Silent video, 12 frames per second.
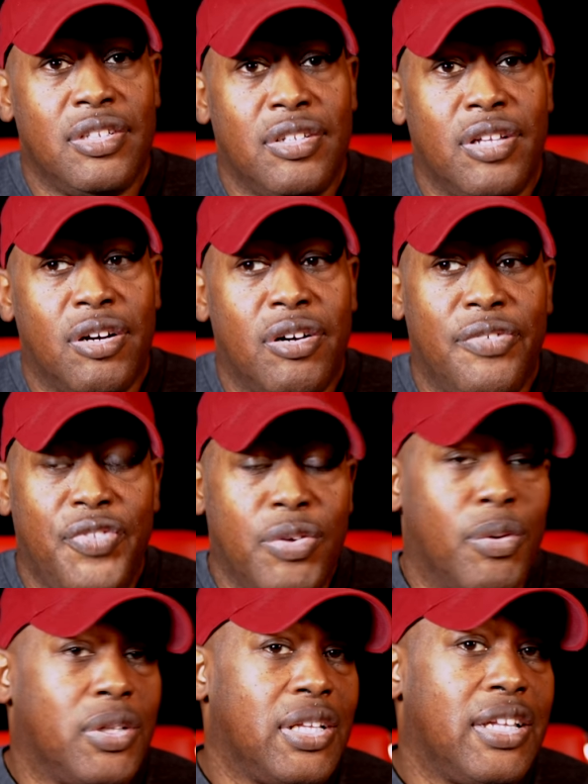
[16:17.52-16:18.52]
if
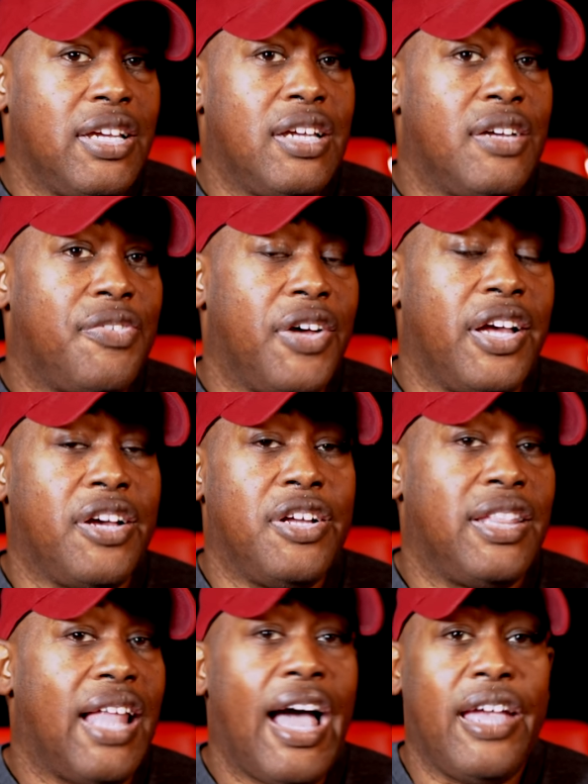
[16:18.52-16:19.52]
you want to live a
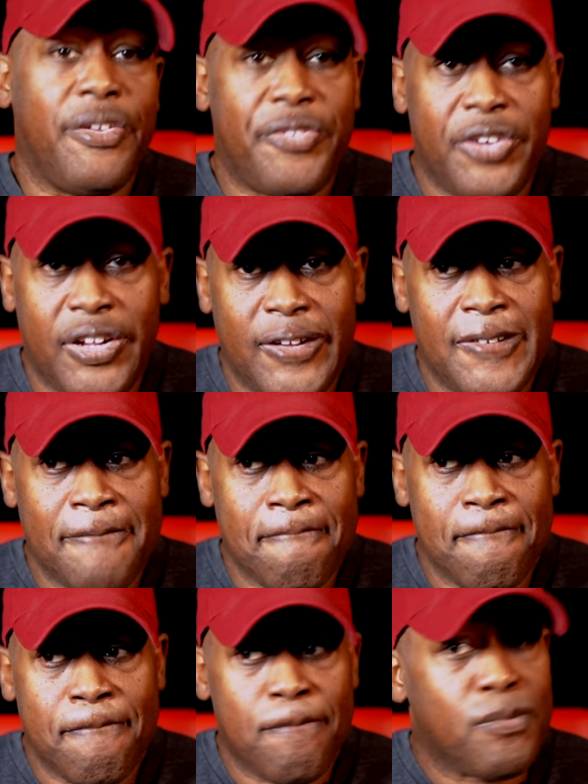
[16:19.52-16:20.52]
good life,
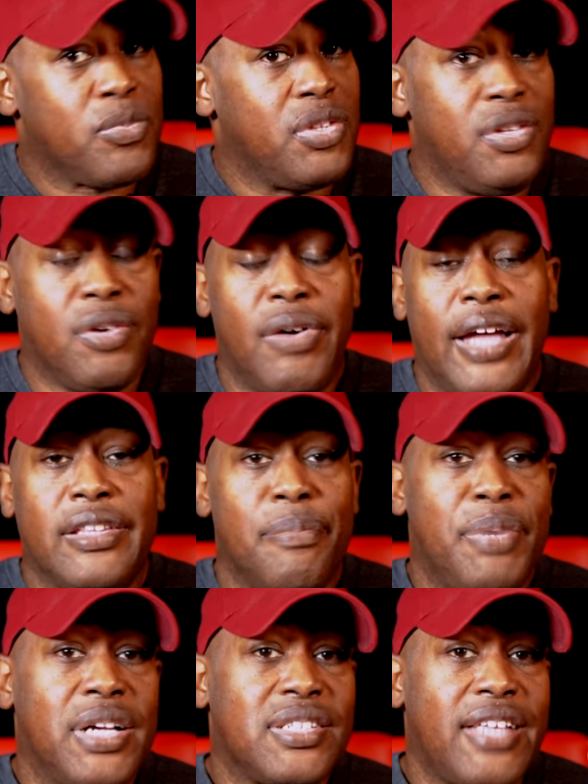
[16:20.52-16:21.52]
you're going to have to
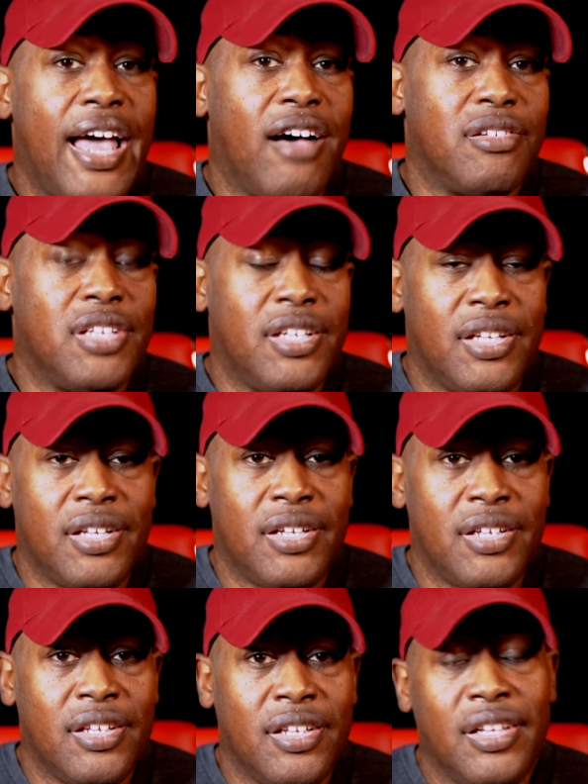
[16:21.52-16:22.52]
bust out.
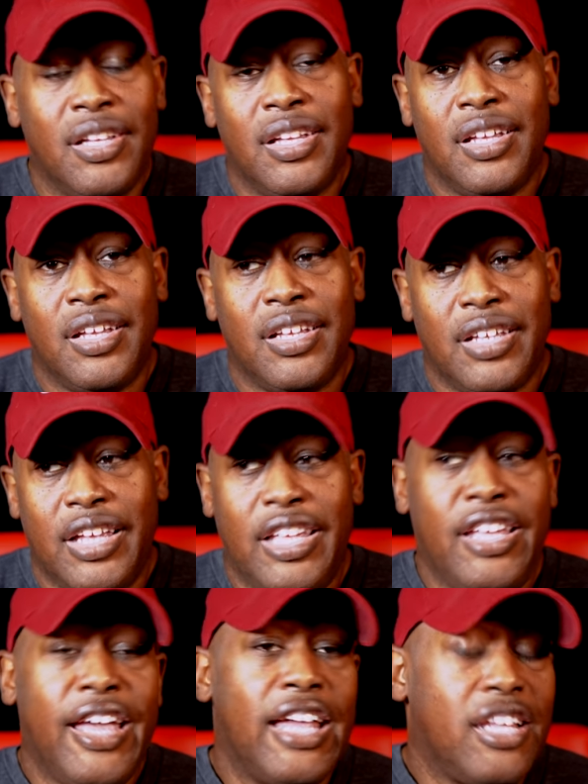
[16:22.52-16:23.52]
And
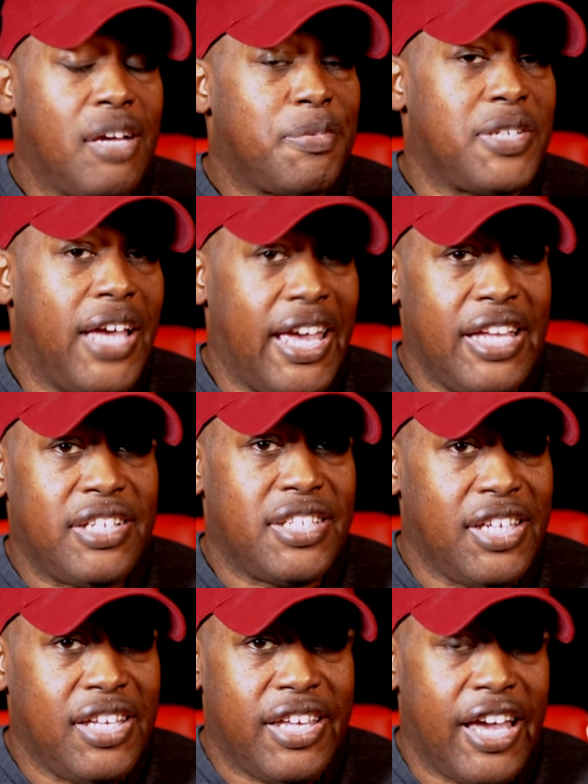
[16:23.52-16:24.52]
he got up to
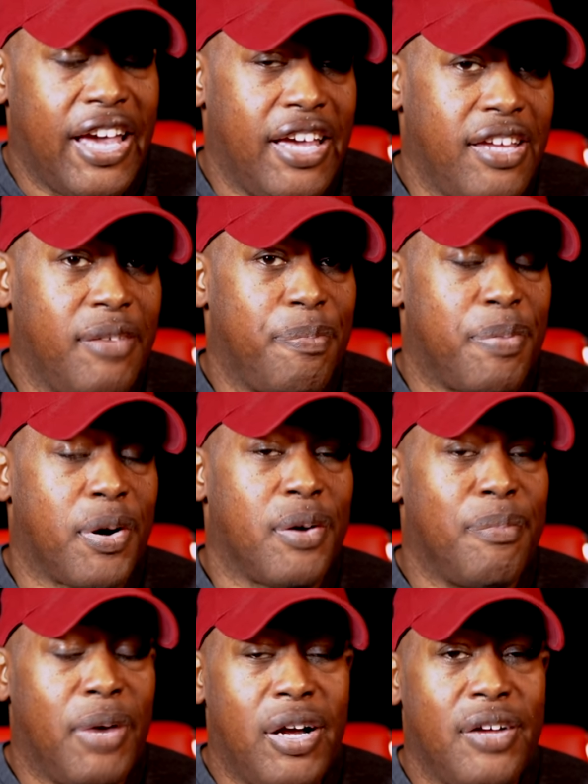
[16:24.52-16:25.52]
$18K
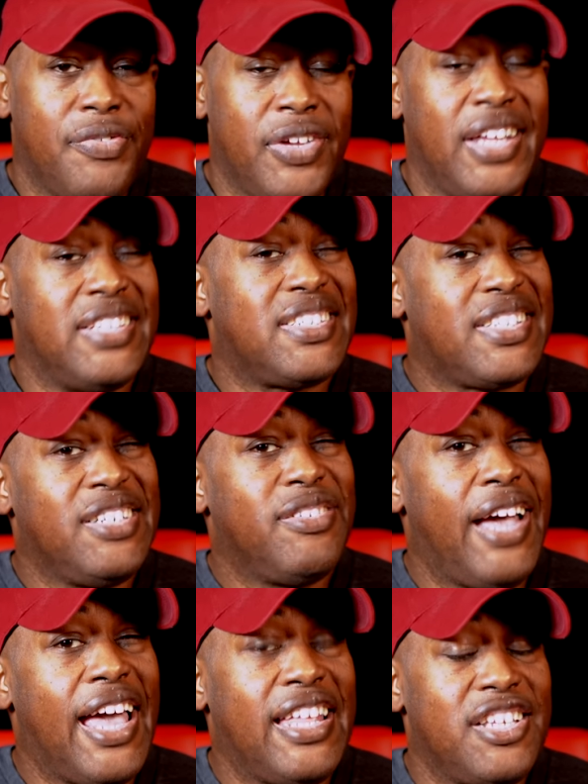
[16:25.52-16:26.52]
per month and
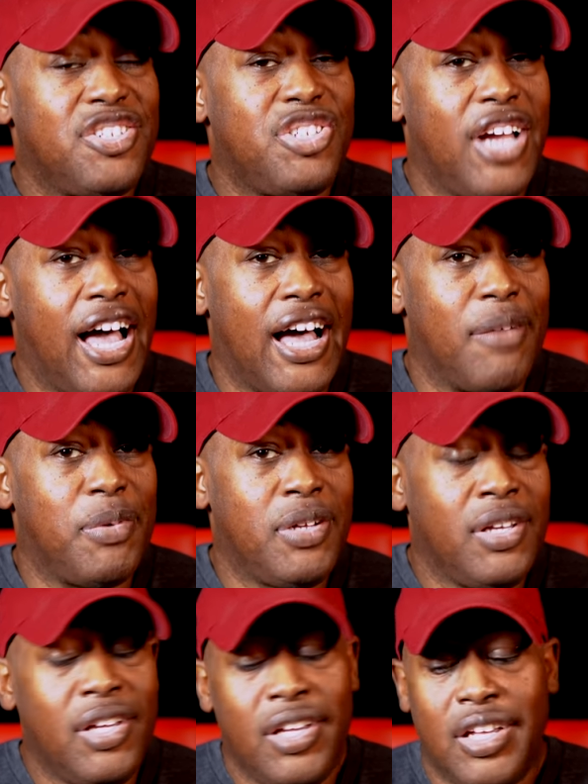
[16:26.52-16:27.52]
still had his job.
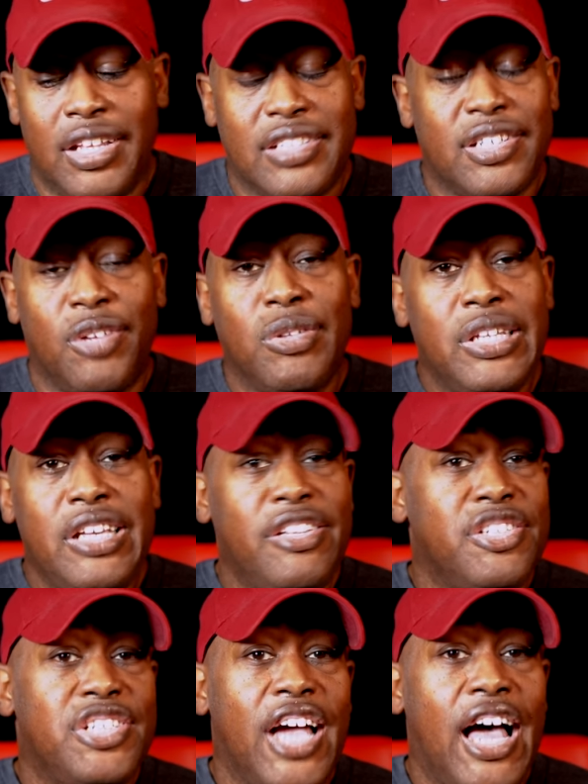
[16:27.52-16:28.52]
And I said, don't
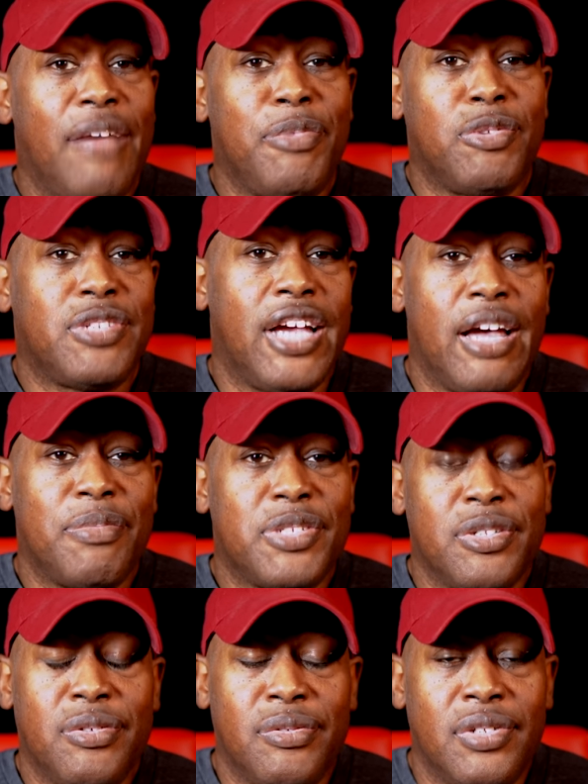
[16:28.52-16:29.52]
leave your job no time
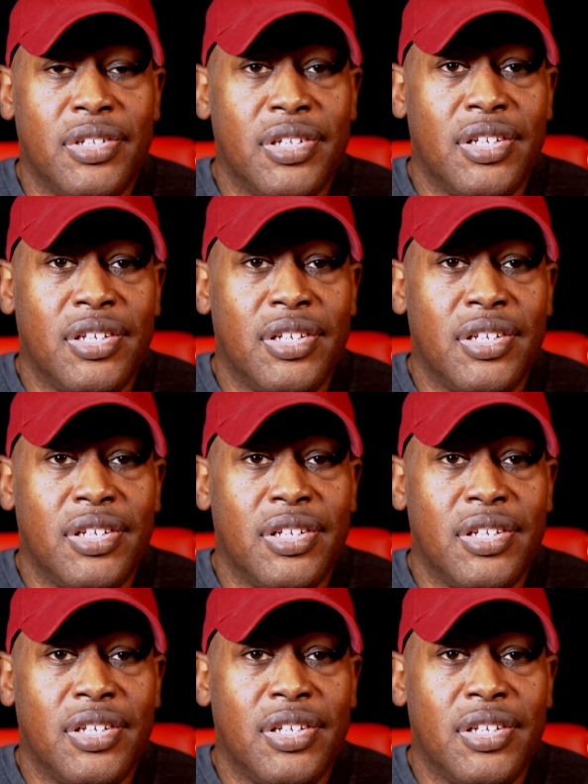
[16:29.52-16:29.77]
soon,